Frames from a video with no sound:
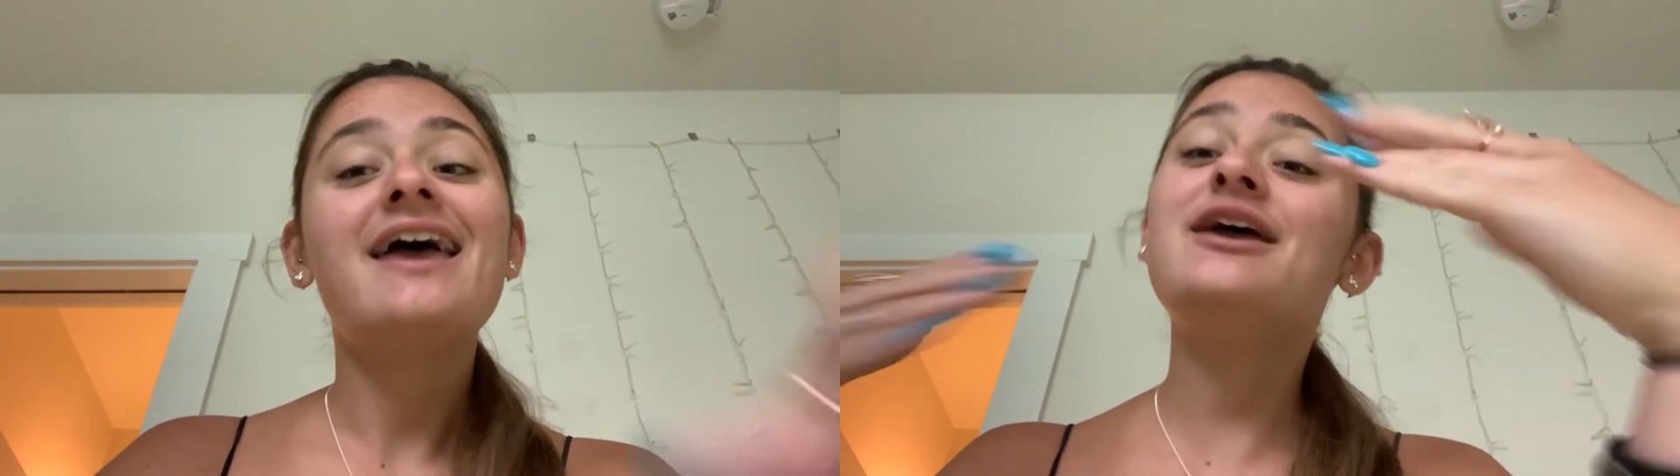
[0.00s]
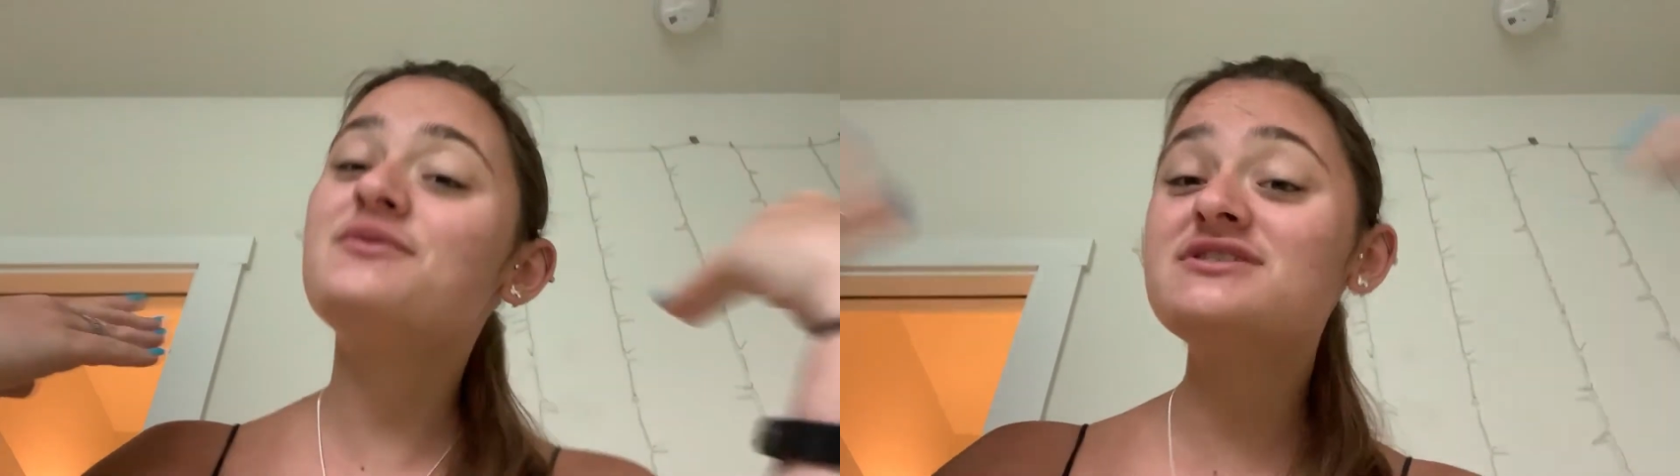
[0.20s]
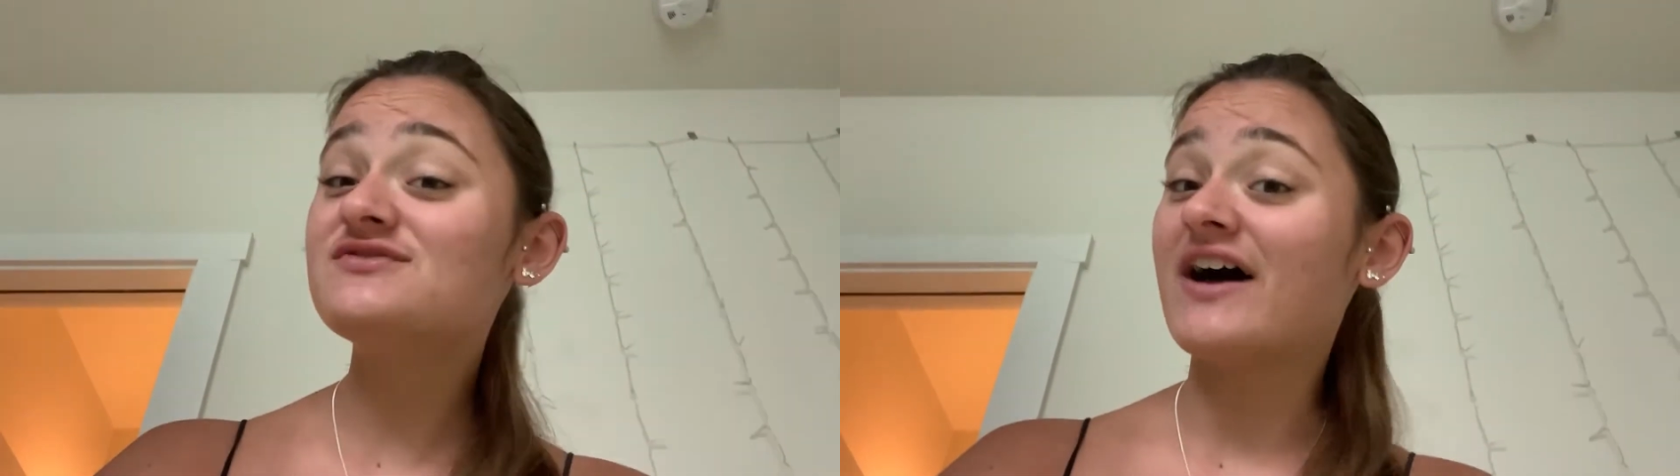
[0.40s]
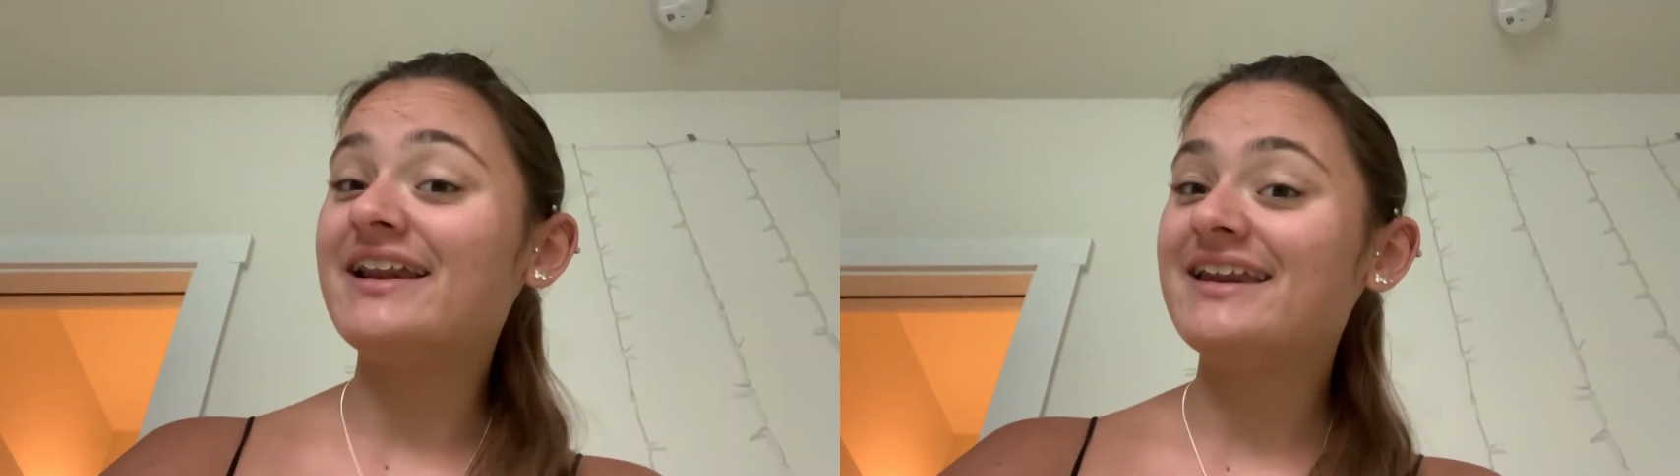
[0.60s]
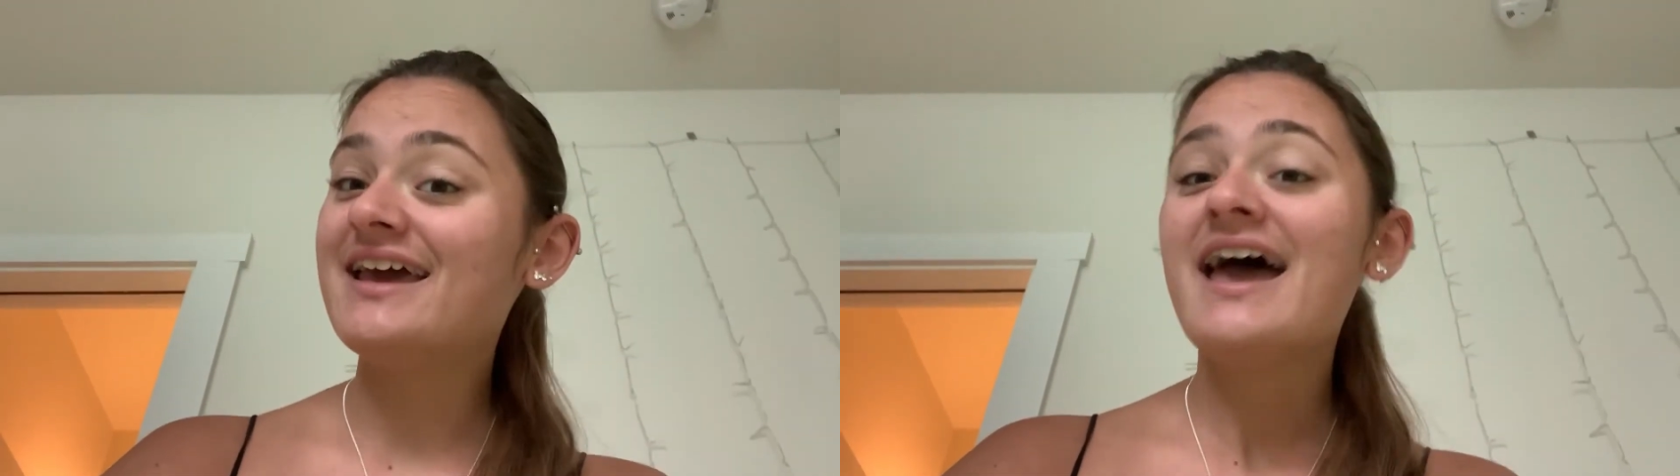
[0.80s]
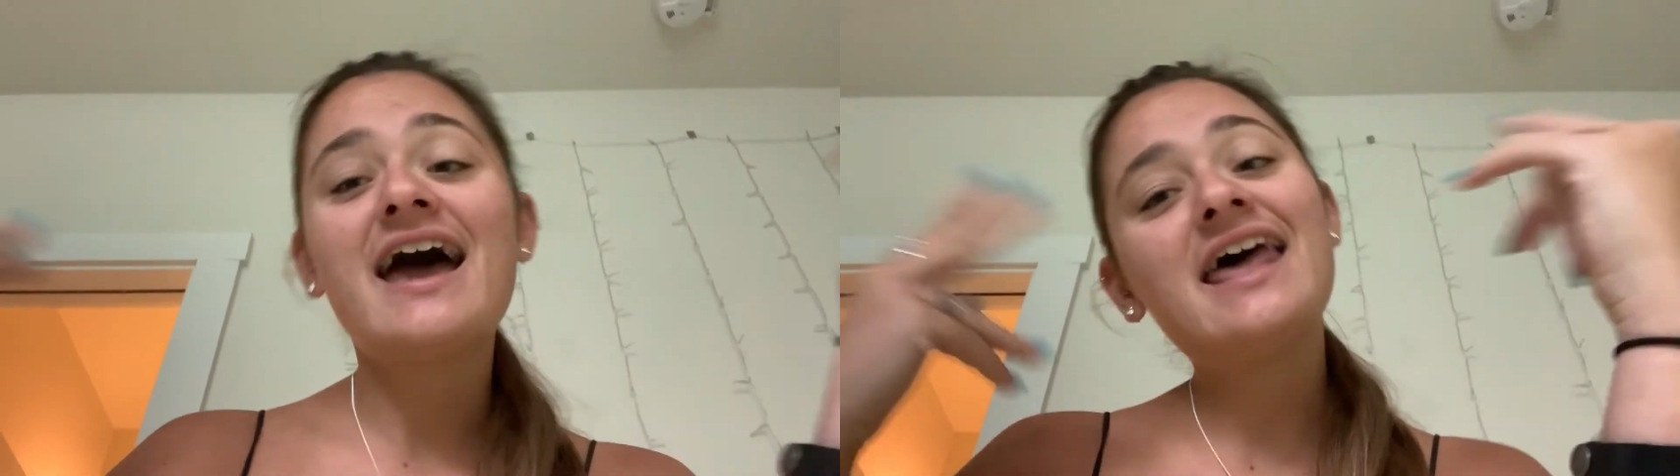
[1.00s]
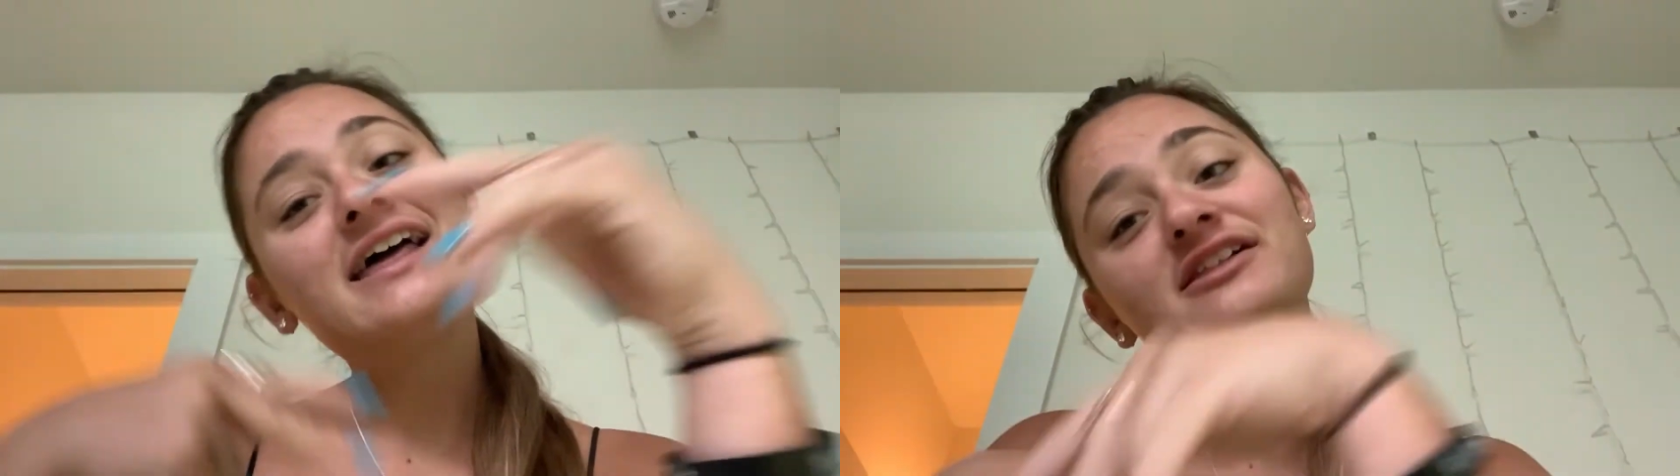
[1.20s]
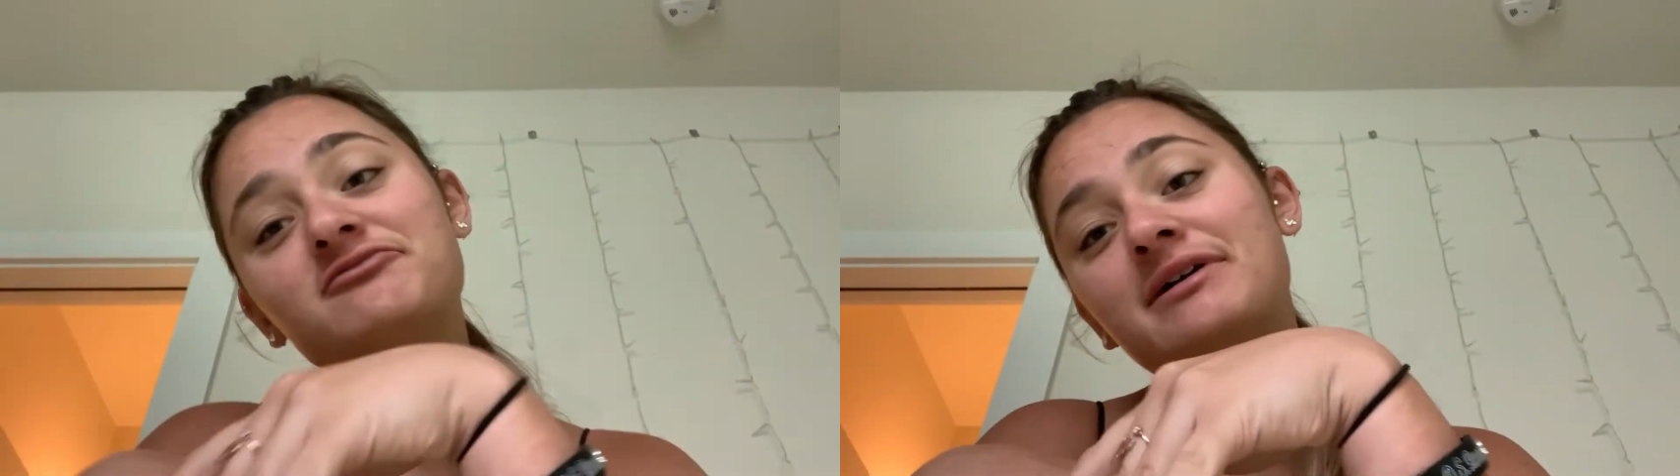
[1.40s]
It was fun, and
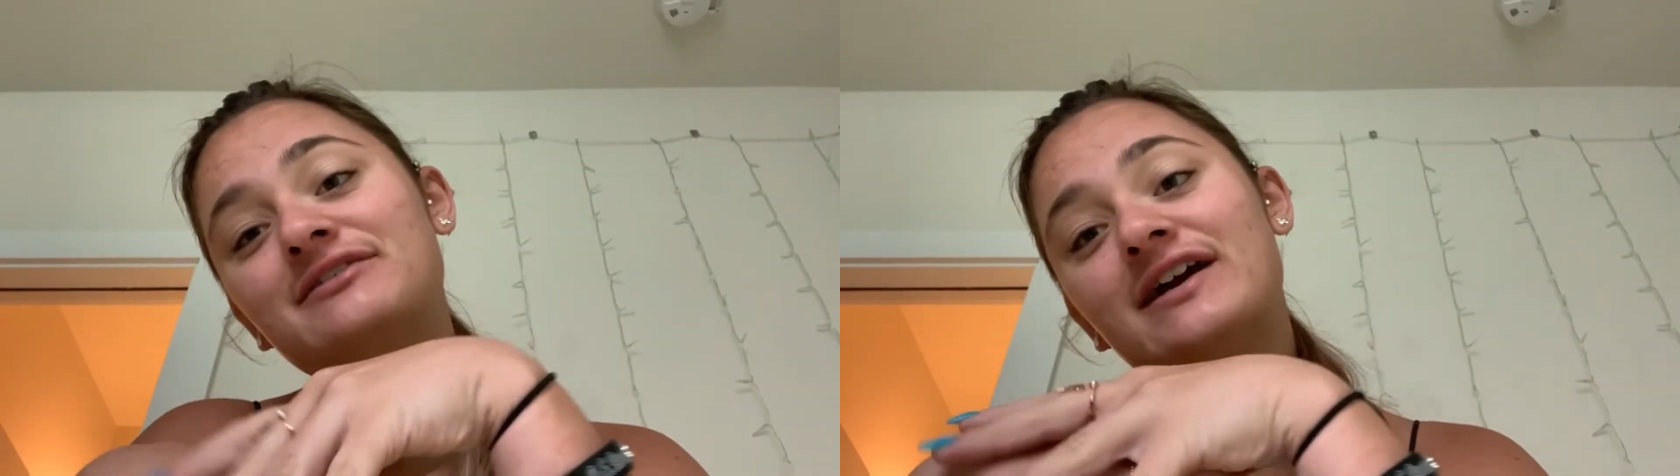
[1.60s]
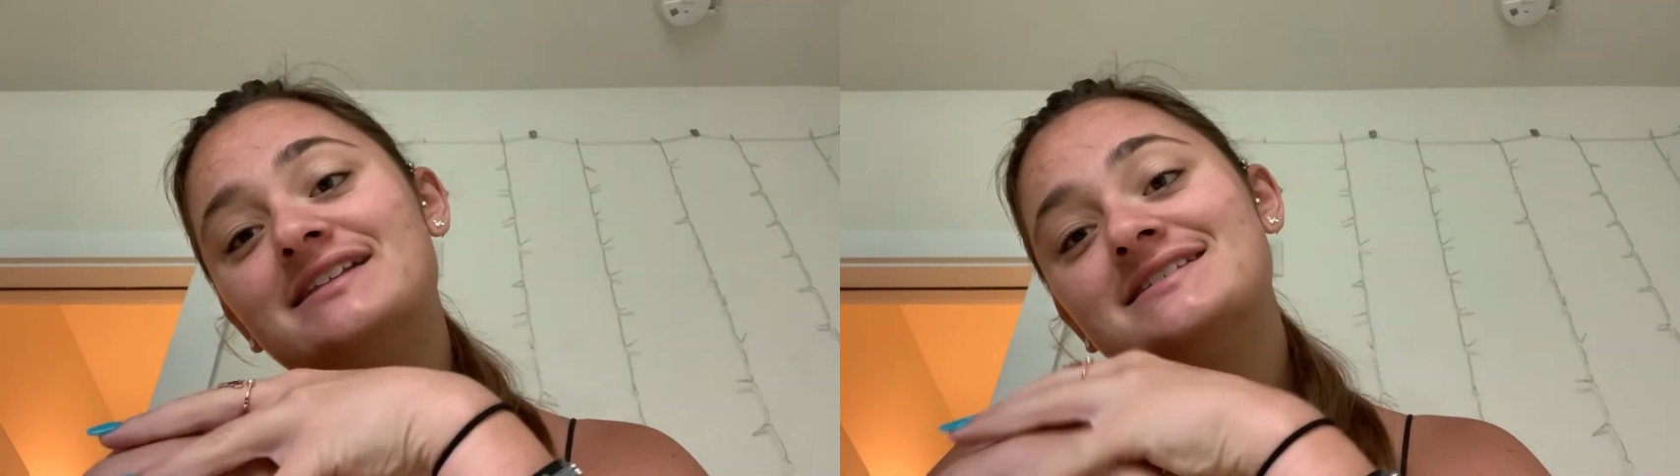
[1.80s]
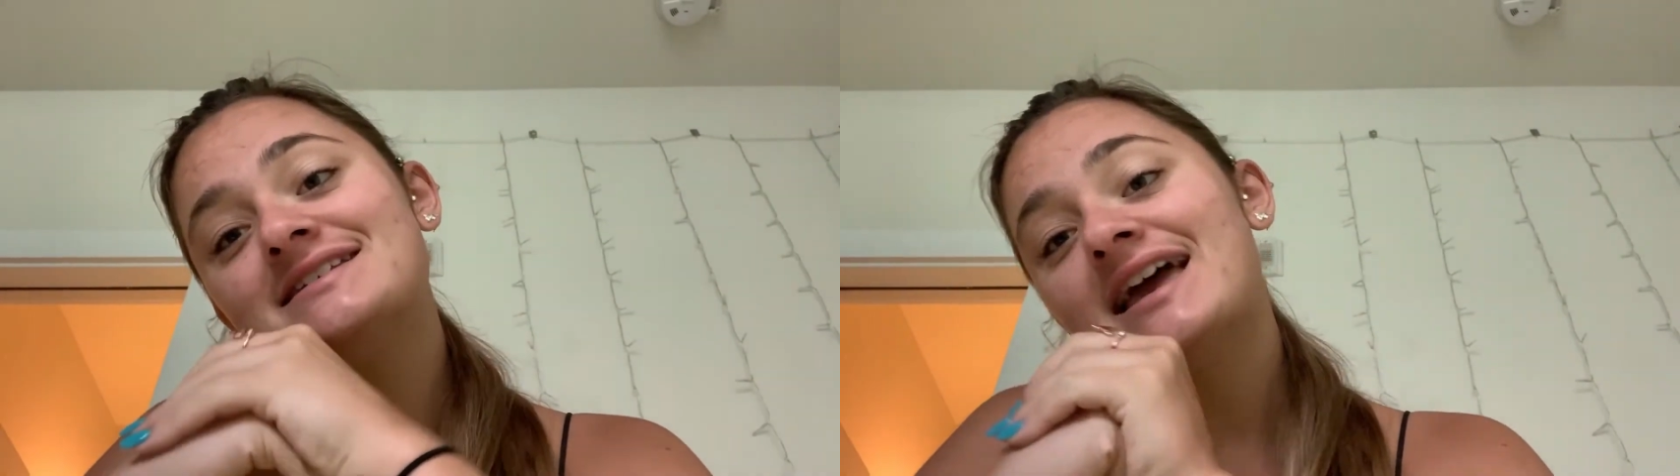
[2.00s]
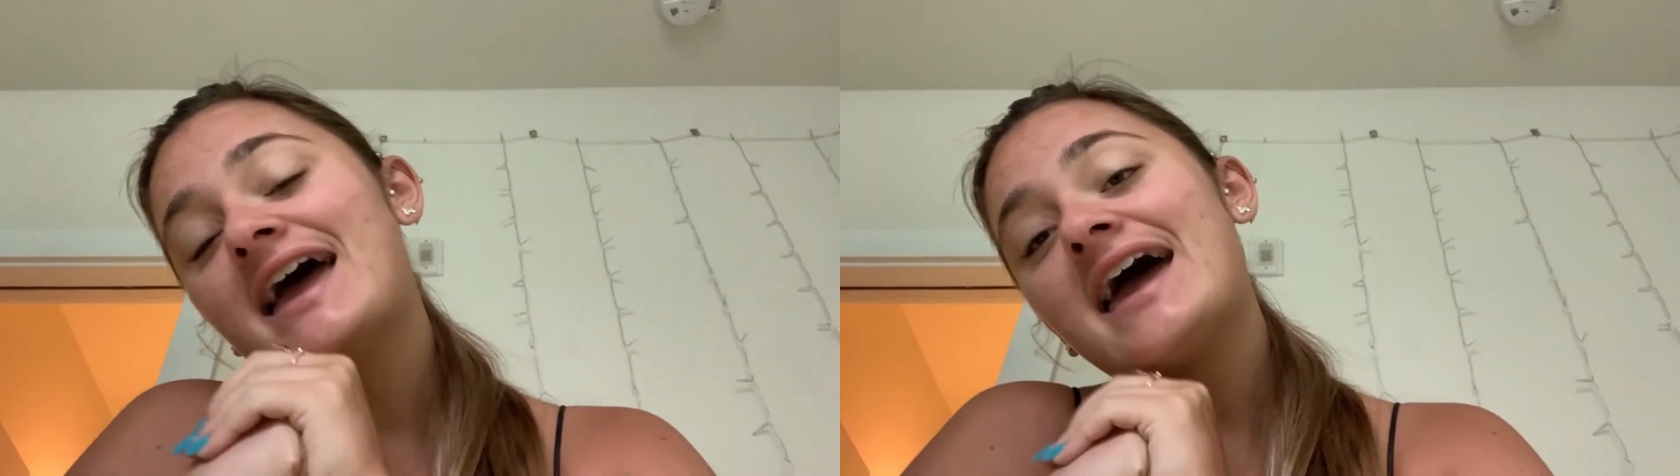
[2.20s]
I love my friends.